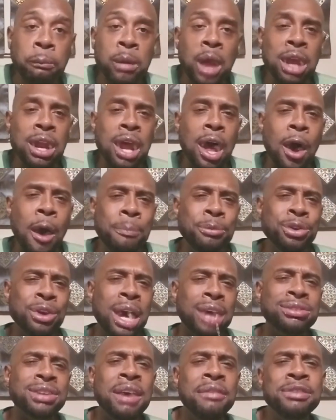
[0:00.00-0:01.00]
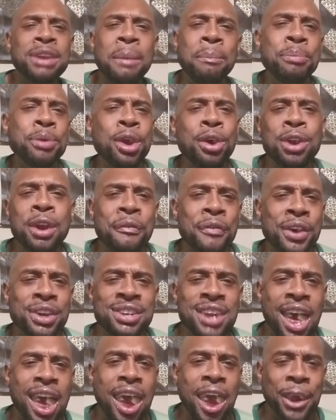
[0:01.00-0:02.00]
And I hope you guys are having a beautiful
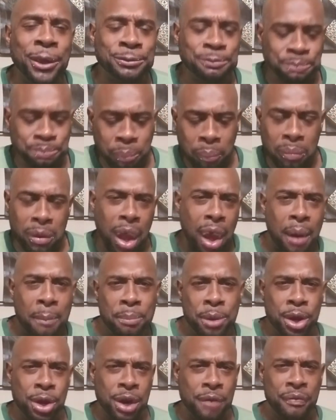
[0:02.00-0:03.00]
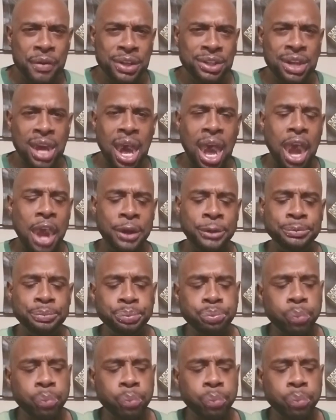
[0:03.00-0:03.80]
day. A beautiful day.